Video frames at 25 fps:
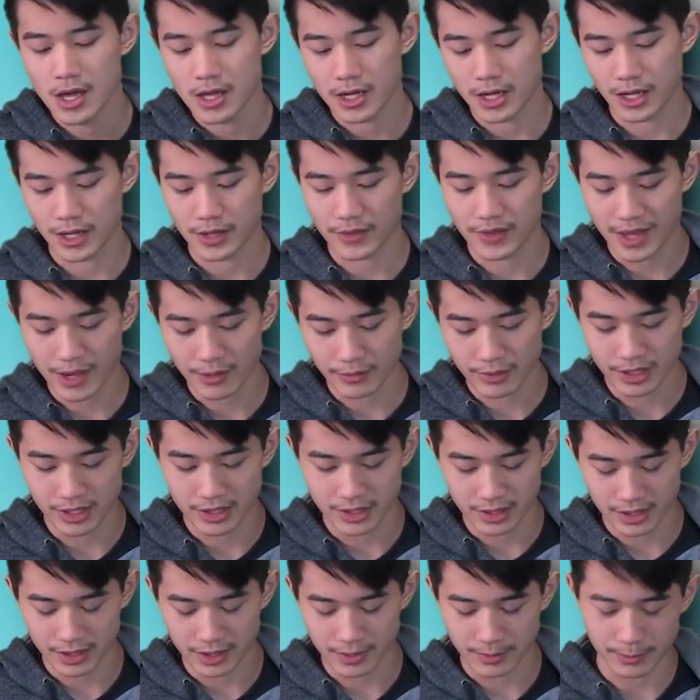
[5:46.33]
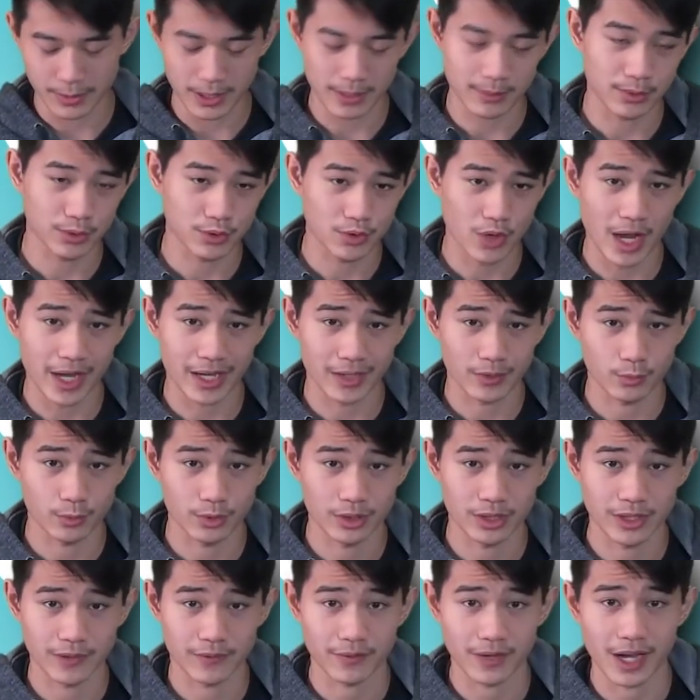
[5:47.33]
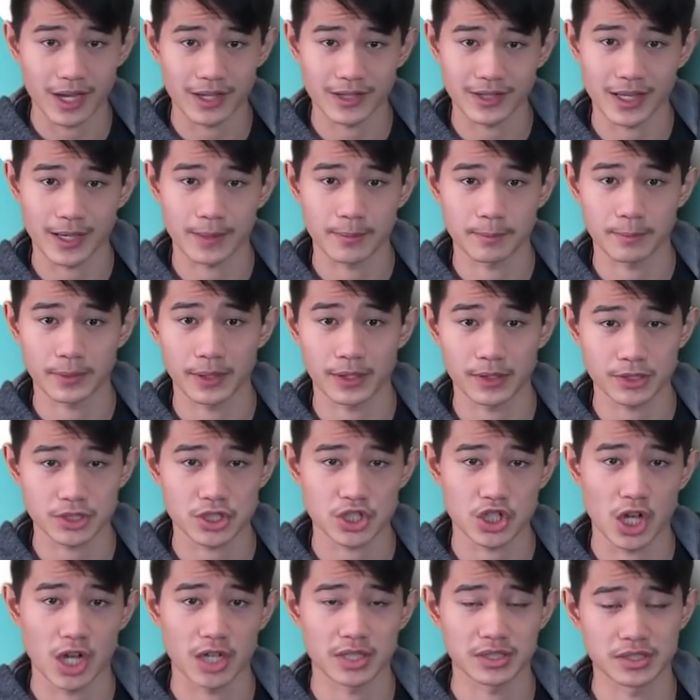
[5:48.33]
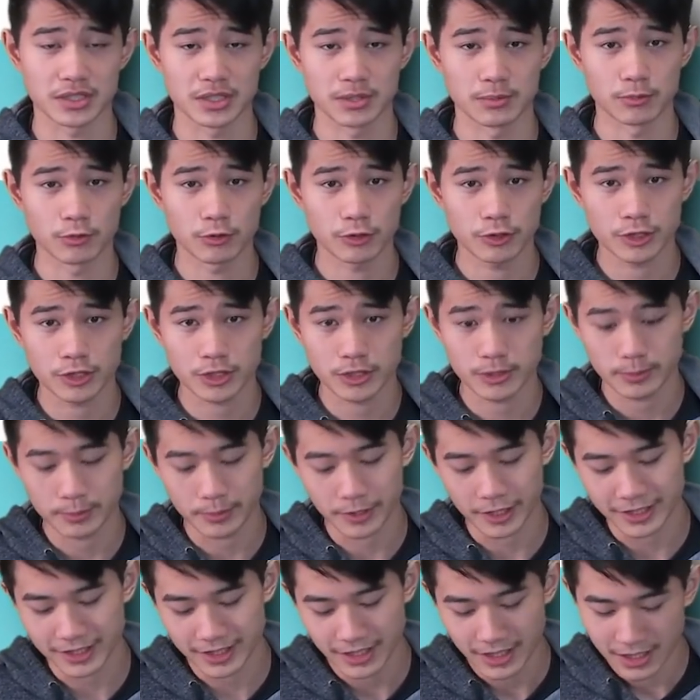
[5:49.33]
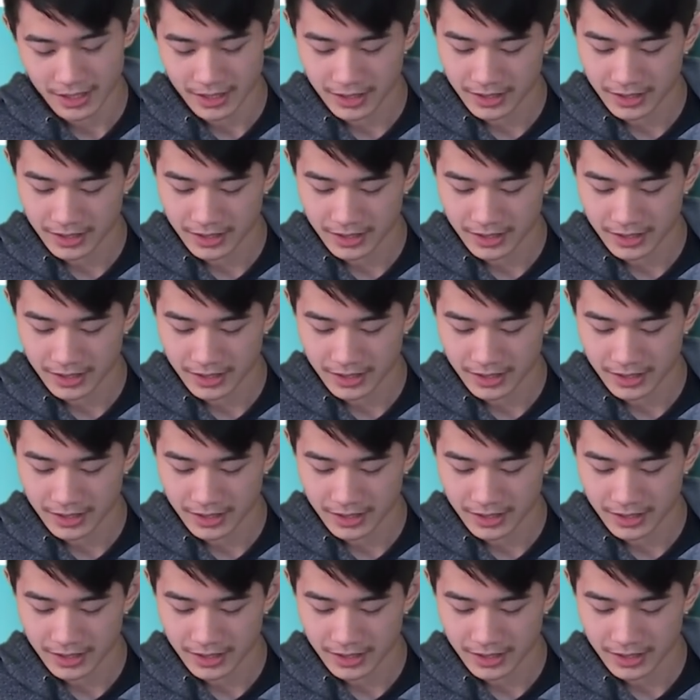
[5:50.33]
That way the Baby Dragon wouldn't have gotten that belch onto the Mortar, but